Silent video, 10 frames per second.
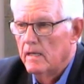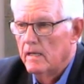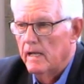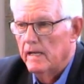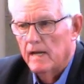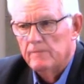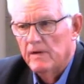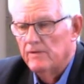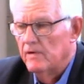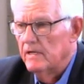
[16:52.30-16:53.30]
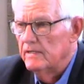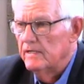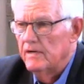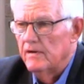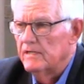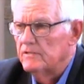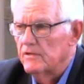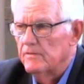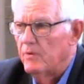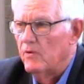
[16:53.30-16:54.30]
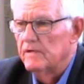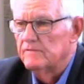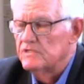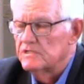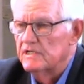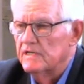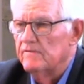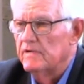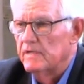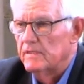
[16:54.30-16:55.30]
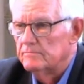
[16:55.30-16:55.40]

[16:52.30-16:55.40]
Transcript: And I'd be really nearly to the point of just giving up.